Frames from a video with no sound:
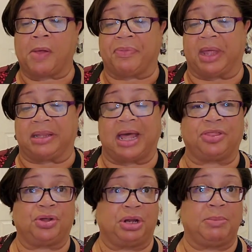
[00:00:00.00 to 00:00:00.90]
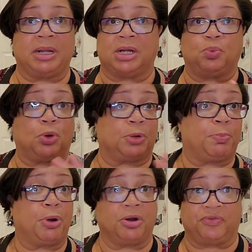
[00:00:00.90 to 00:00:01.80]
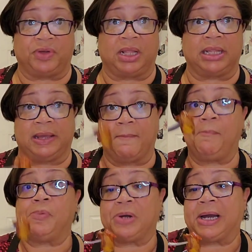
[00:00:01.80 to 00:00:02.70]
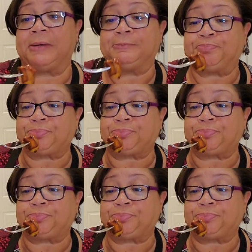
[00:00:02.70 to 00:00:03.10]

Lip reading: then that 30-minute worked perfectly. Okay.